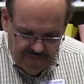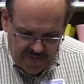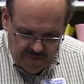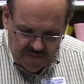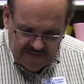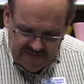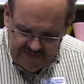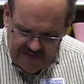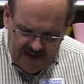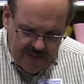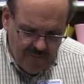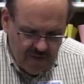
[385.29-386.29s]
There was a
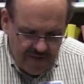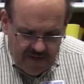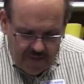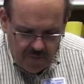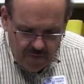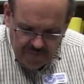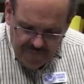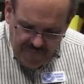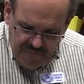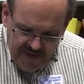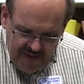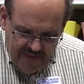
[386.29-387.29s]
time when they
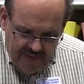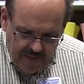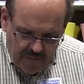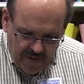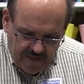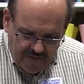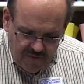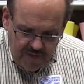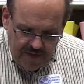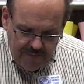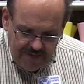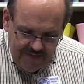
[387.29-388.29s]
were
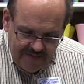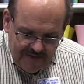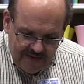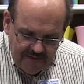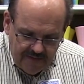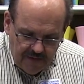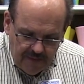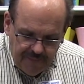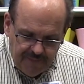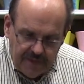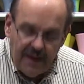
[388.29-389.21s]
extremely seasonal